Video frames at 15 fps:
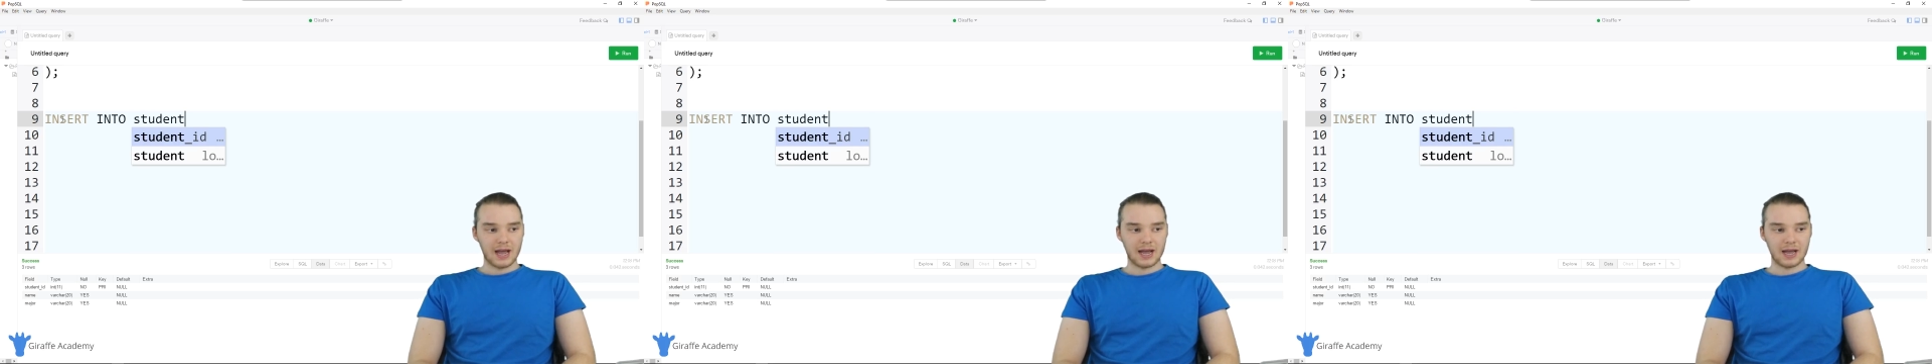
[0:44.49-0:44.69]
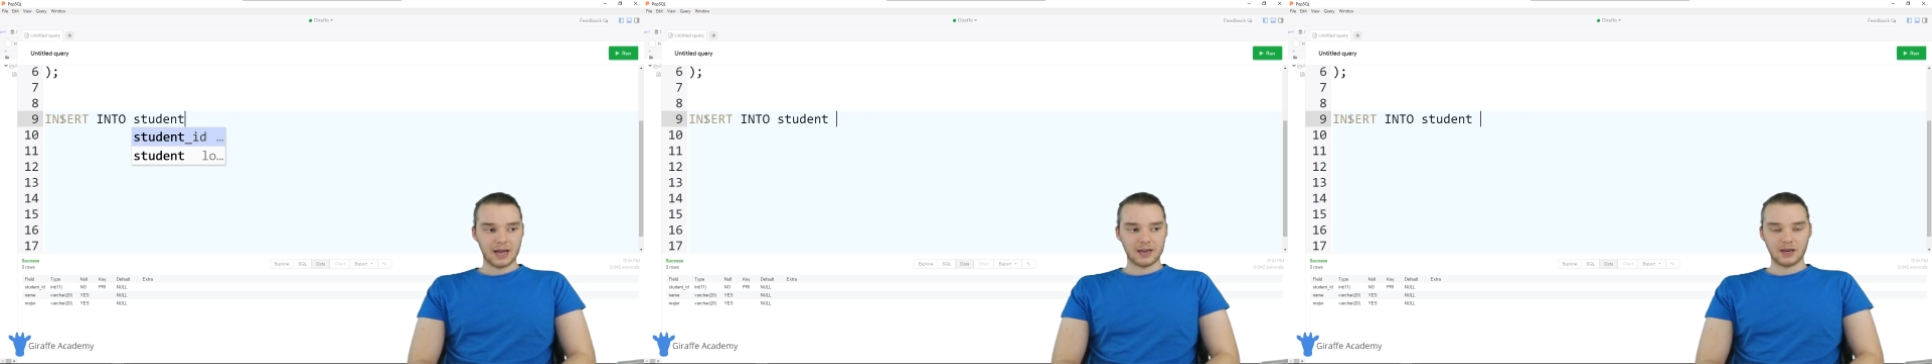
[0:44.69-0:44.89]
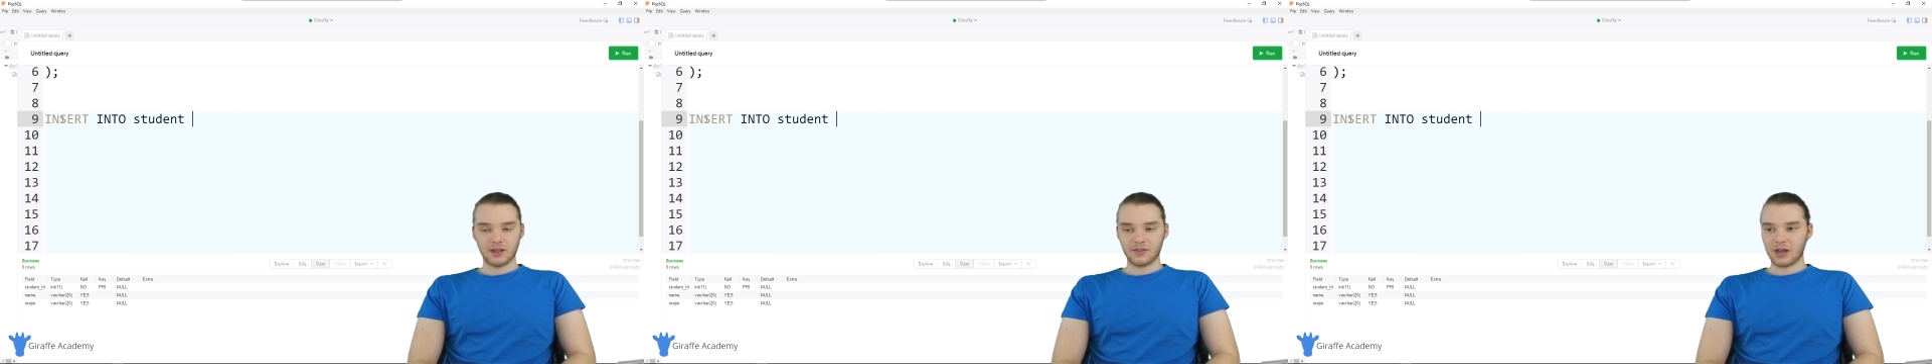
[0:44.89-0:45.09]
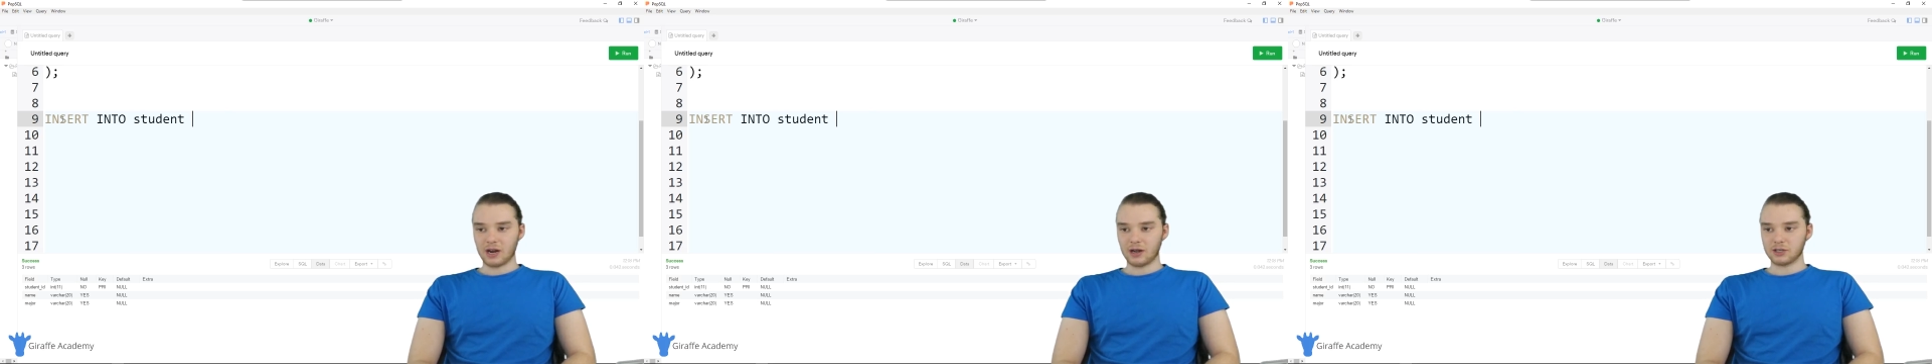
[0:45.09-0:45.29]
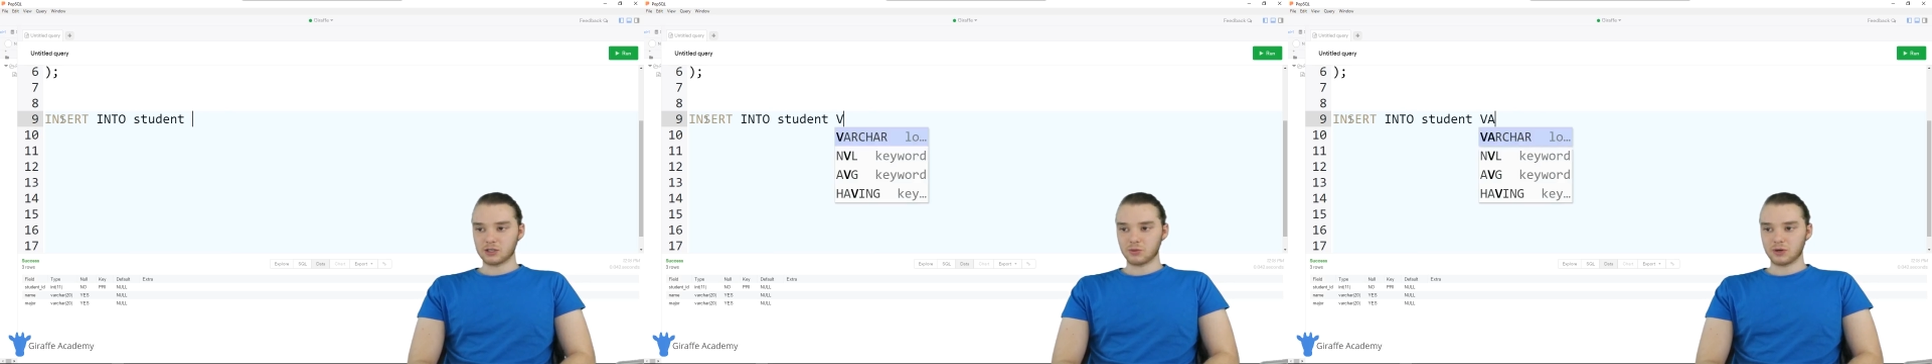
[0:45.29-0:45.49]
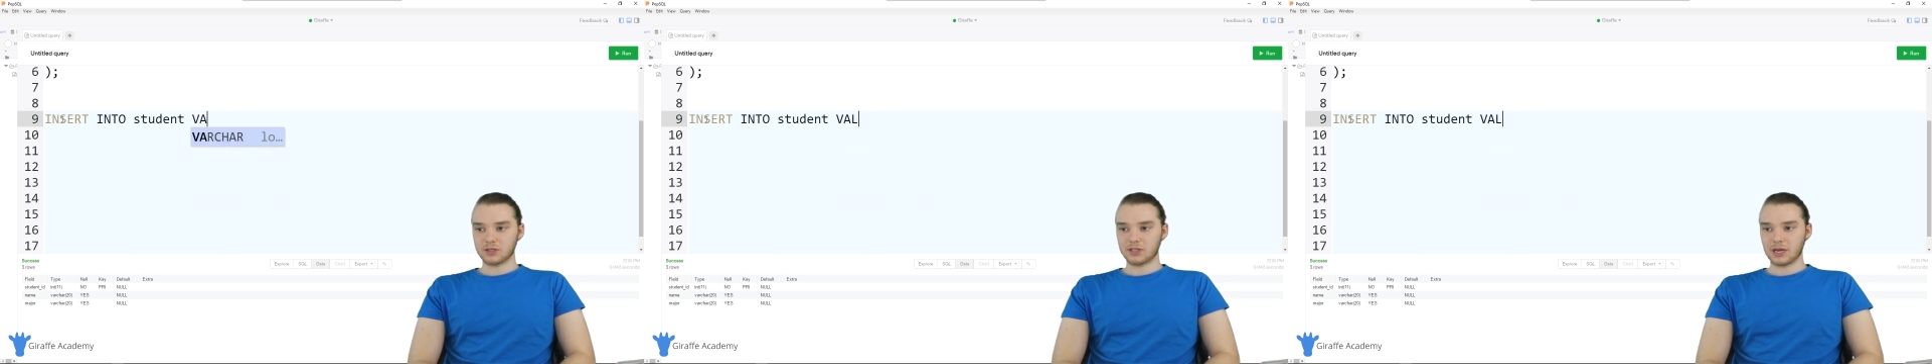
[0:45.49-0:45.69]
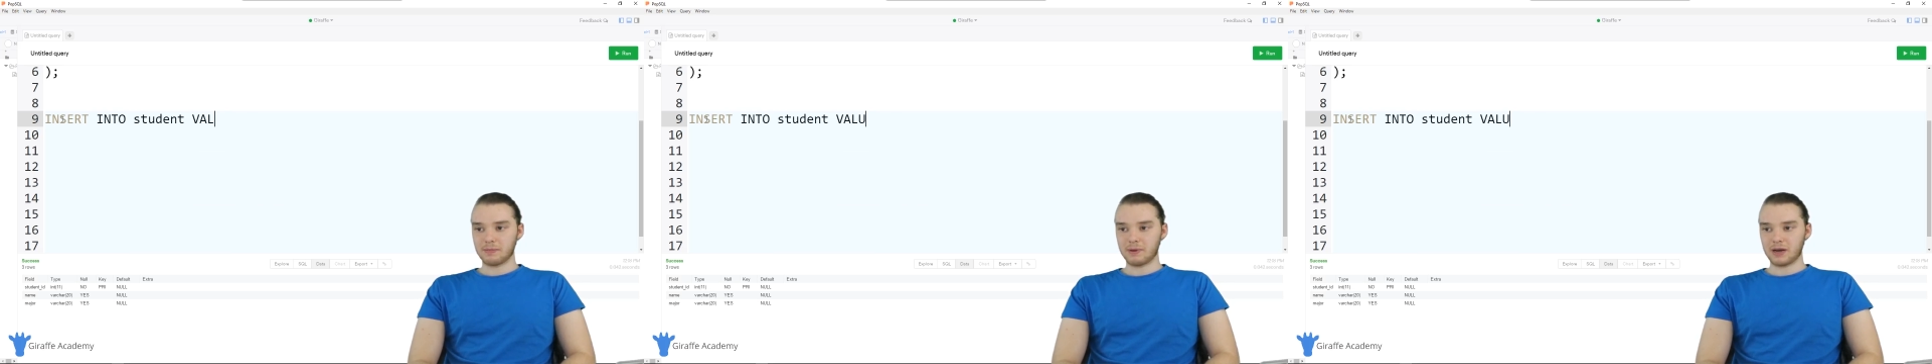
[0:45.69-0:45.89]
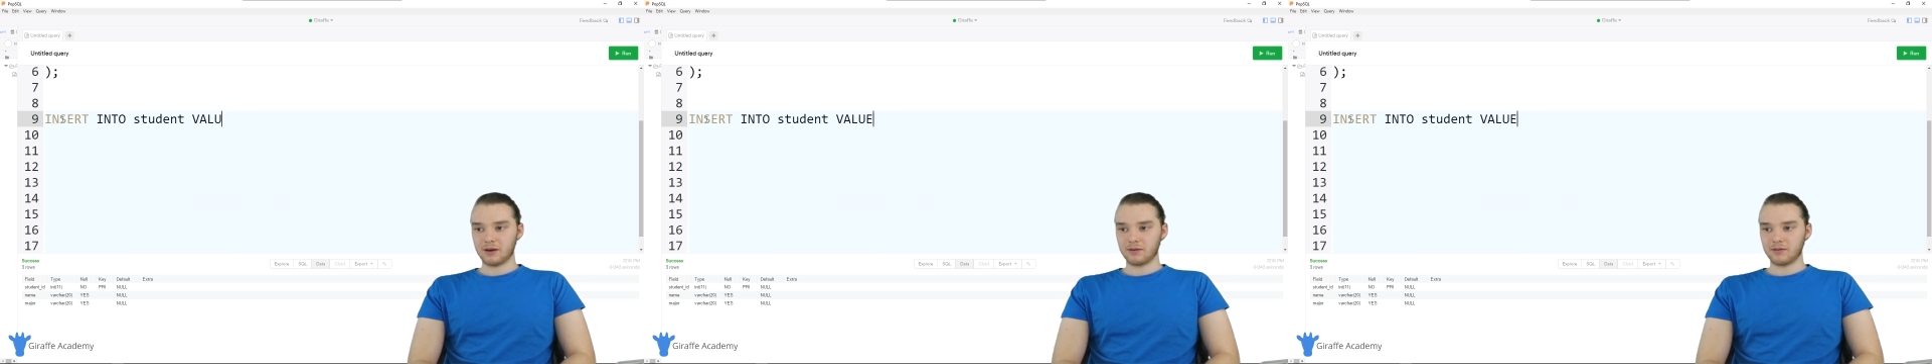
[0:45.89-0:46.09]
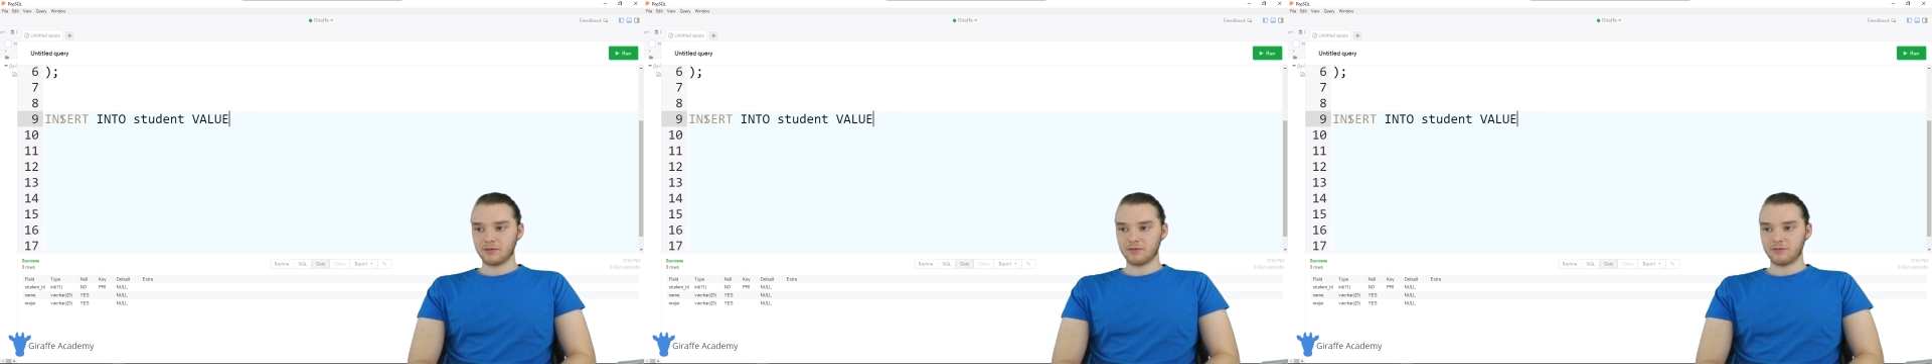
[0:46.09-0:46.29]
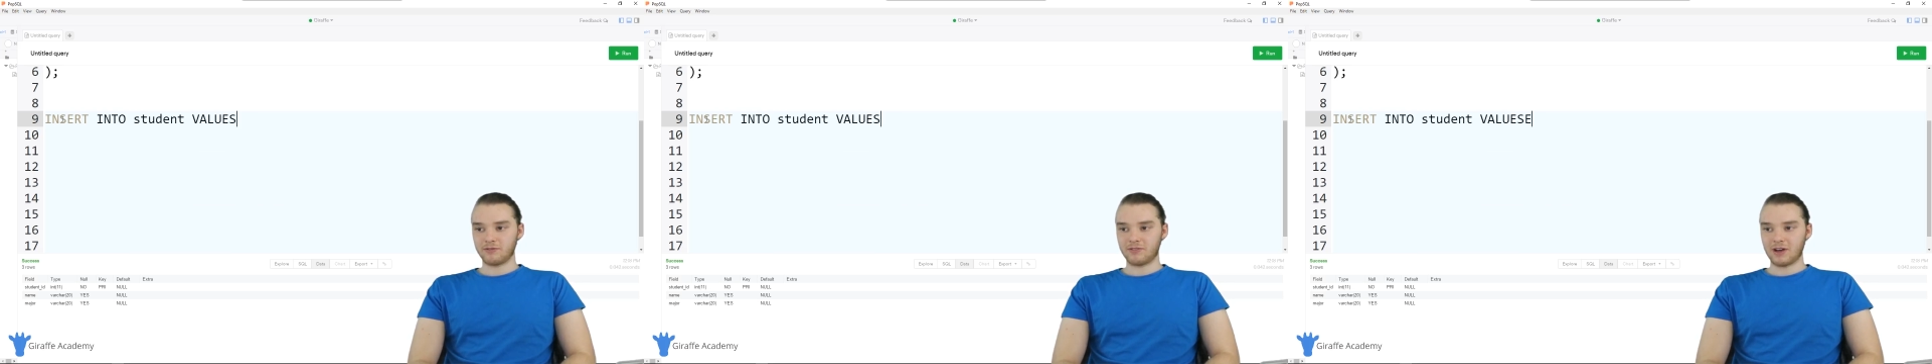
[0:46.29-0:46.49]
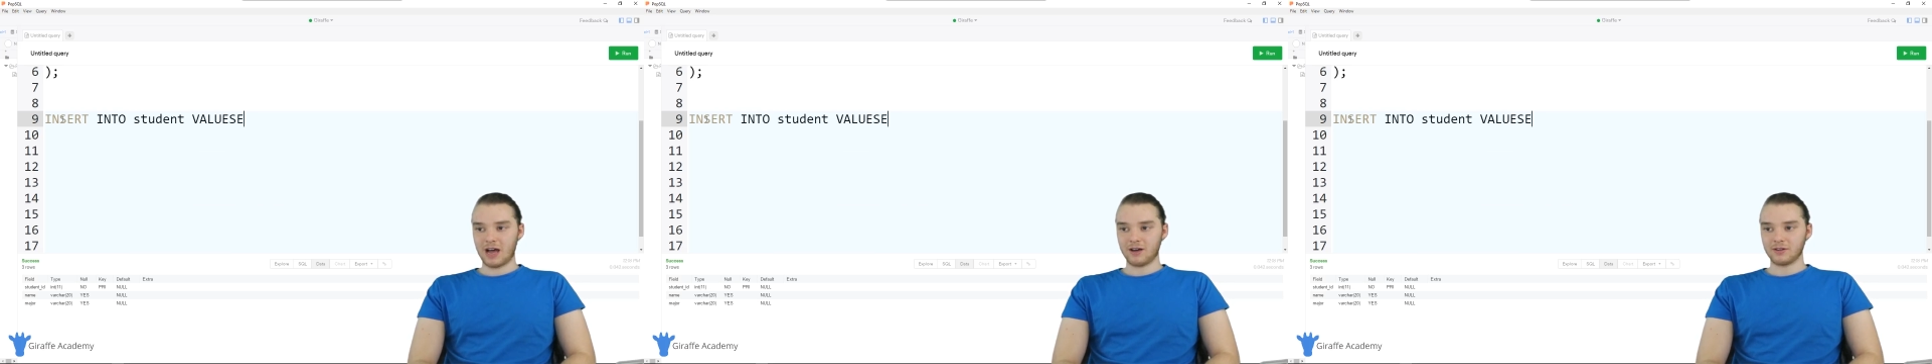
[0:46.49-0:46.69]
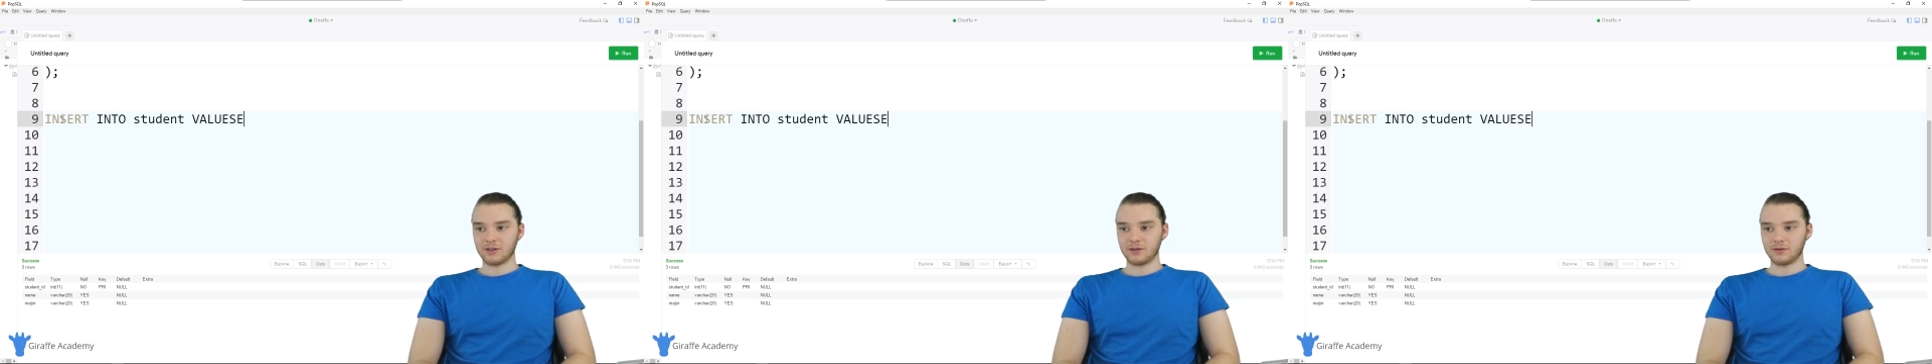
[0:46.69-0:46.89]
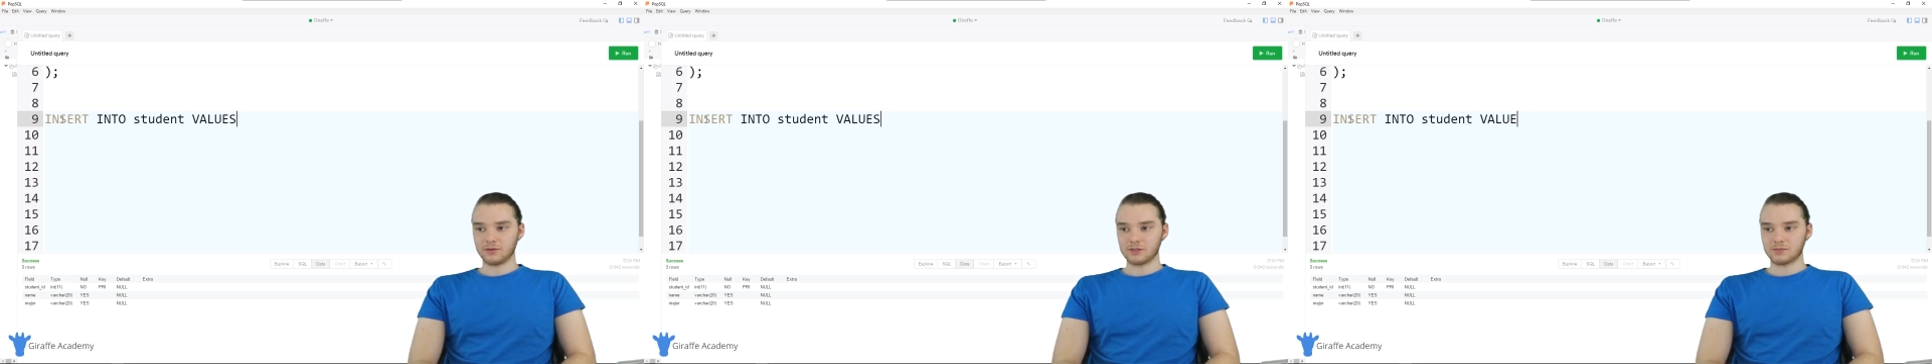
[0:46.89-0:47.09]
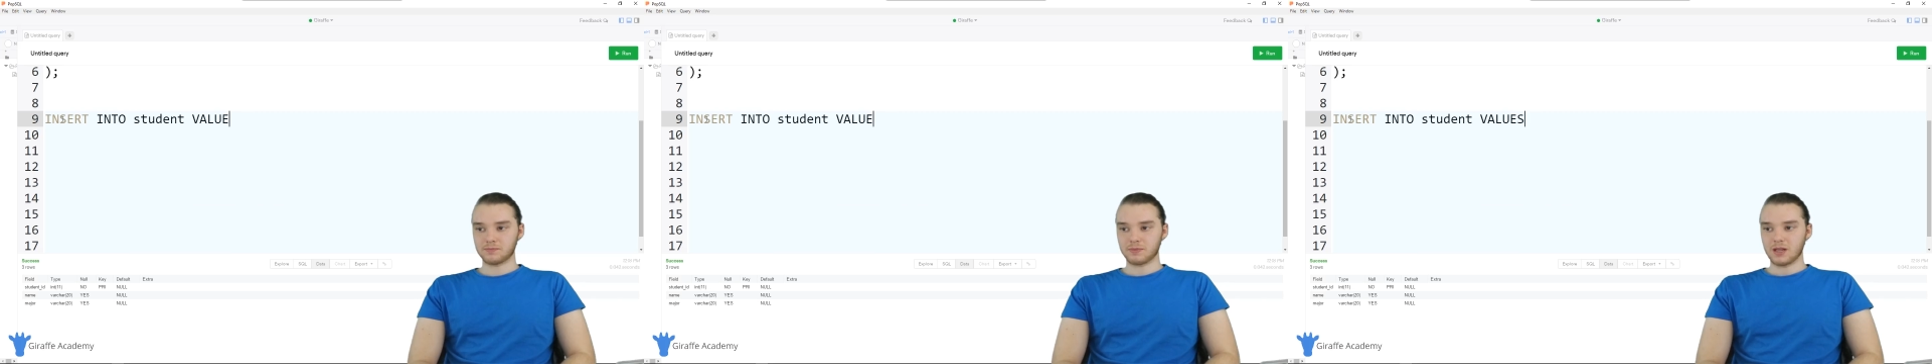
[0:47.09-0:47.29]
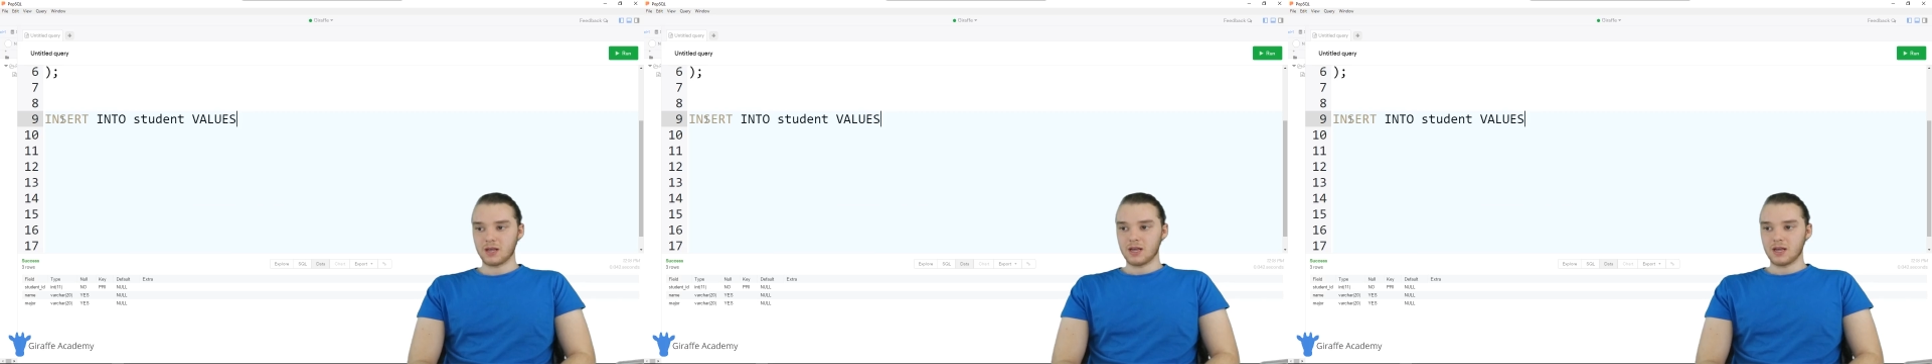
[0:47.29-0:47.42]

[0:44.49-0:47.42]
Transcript: and then I just wanna type out values.